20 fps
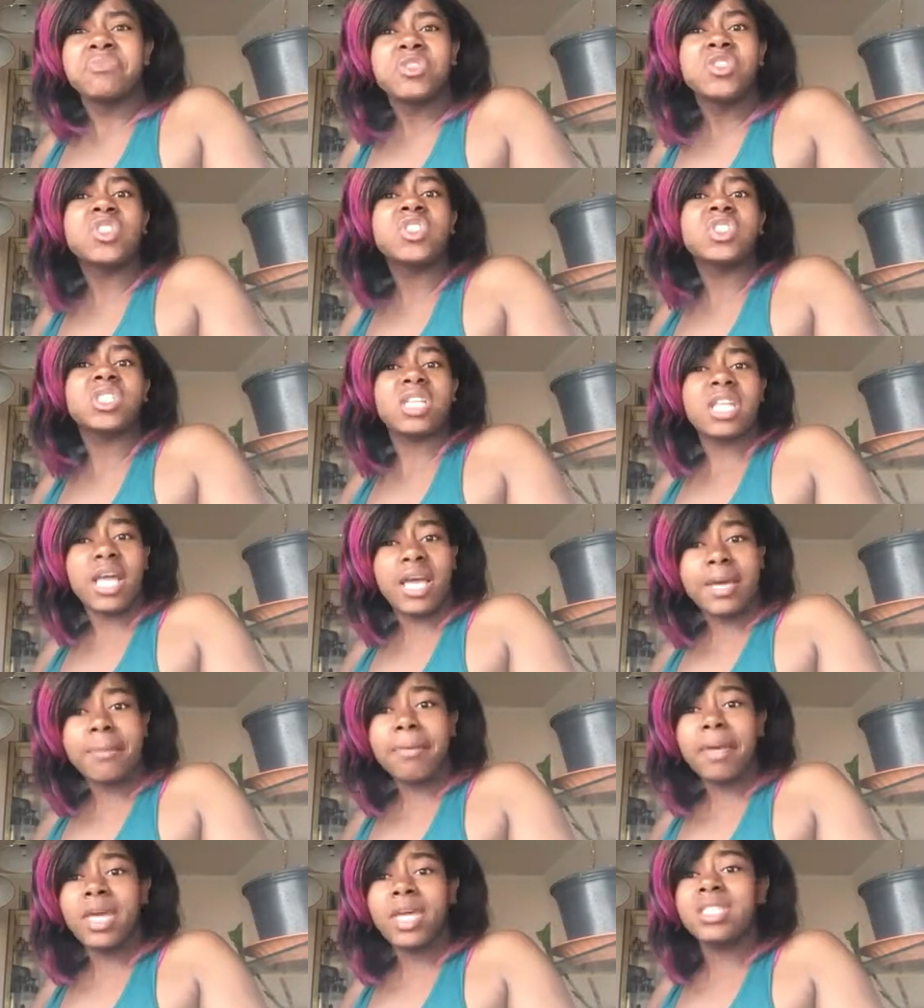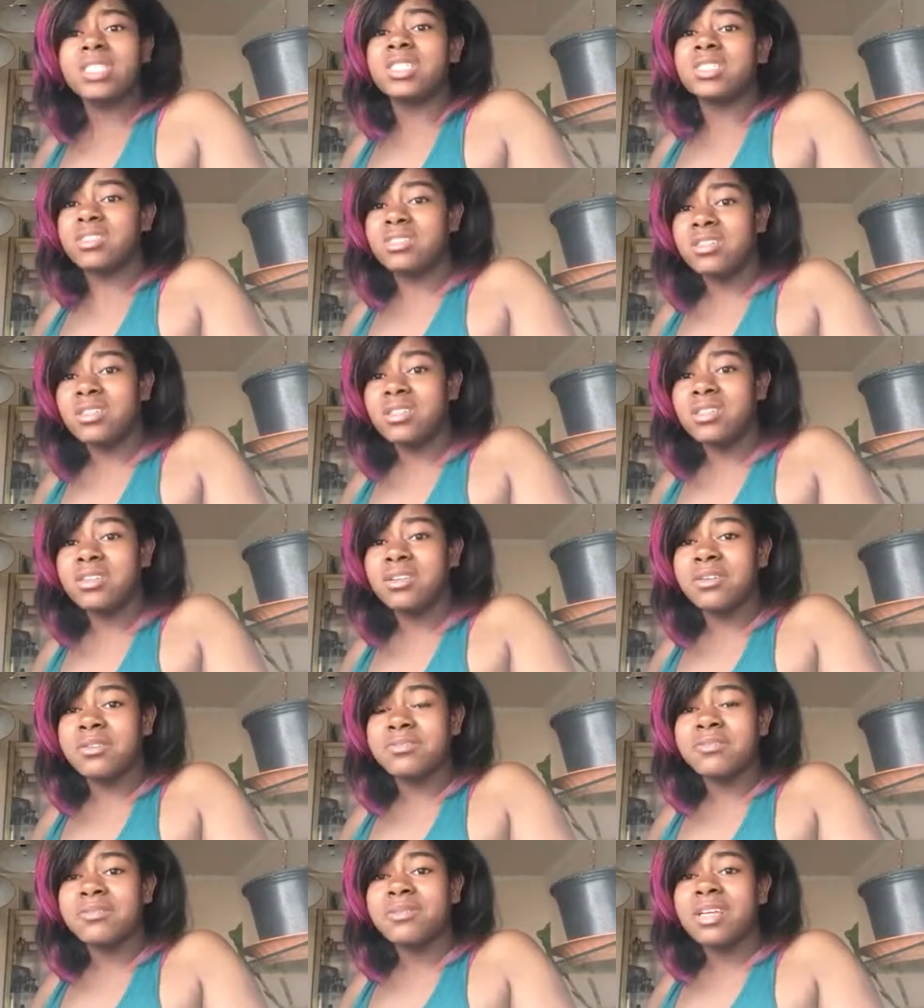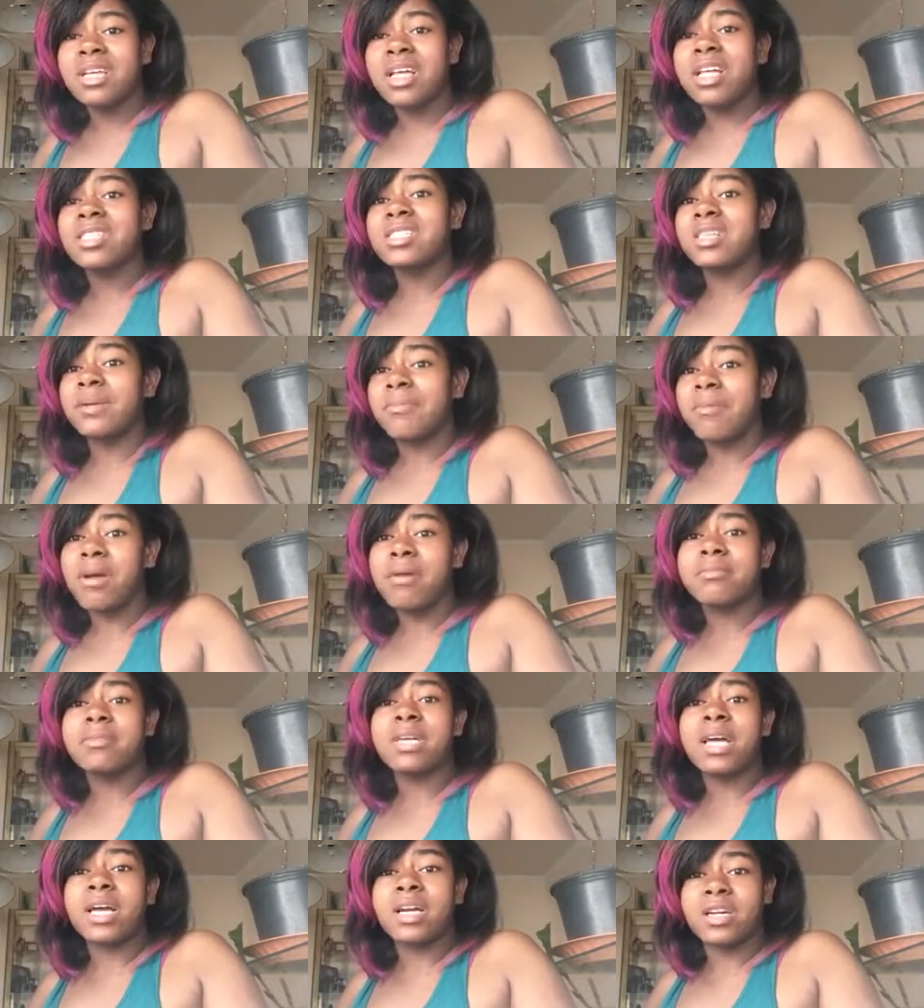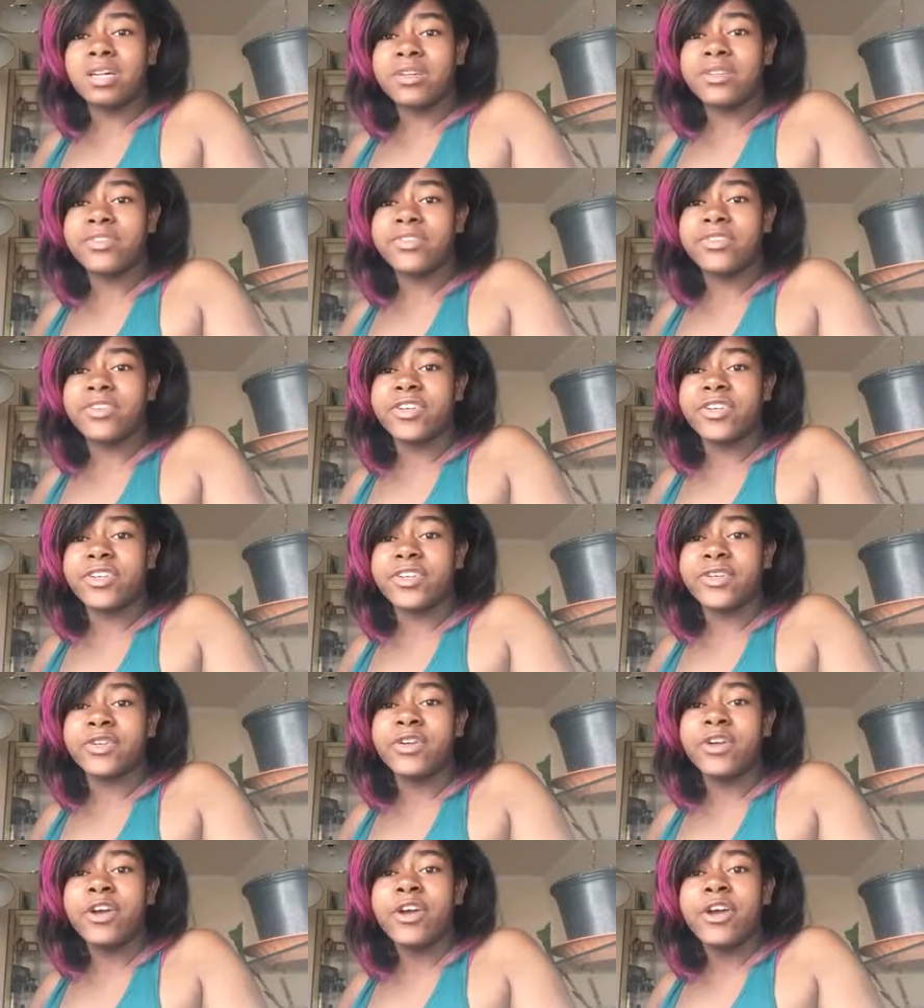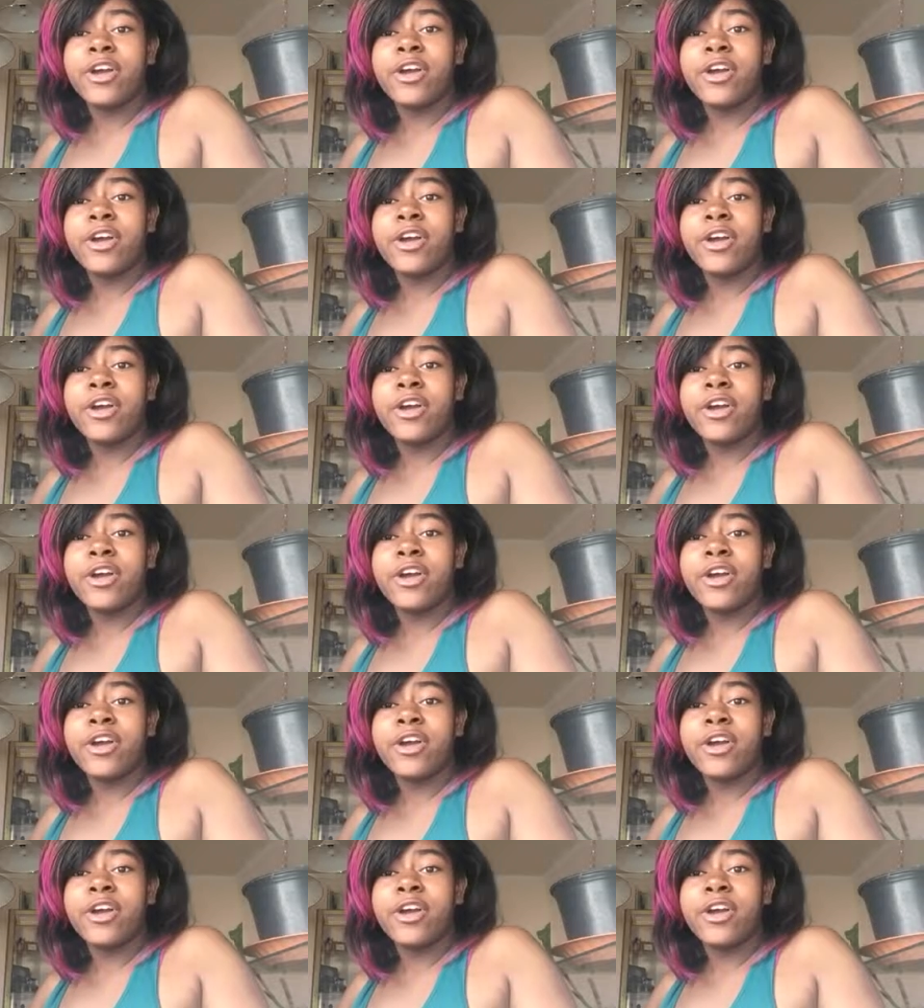you should like pay attention to them because they're probably not good for you.